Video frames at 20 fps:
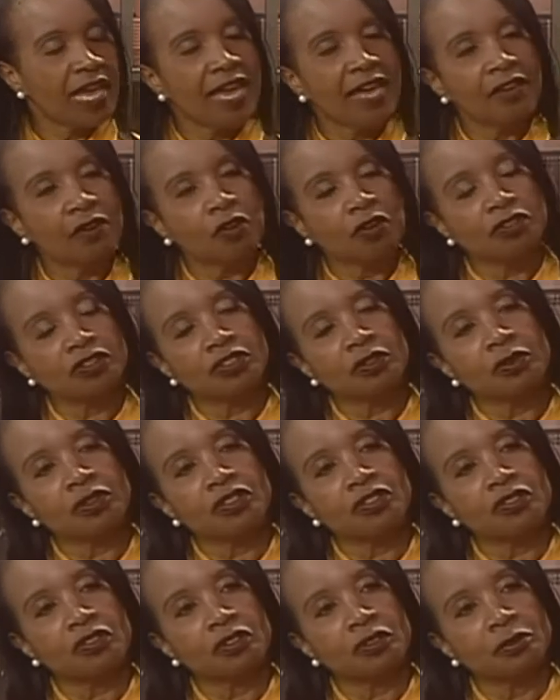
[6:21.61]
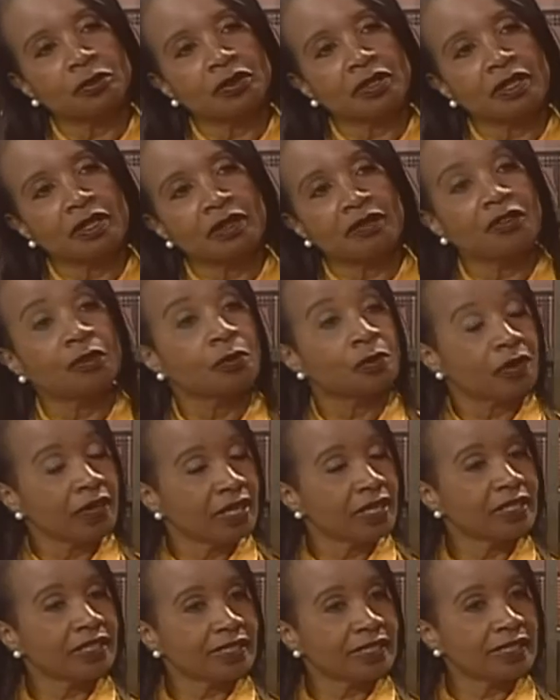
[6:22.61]
And also in terms of the
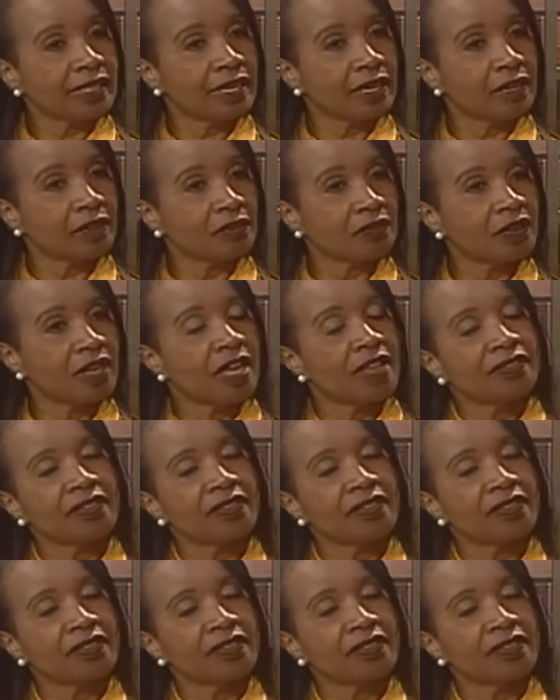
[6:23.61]
brain itself,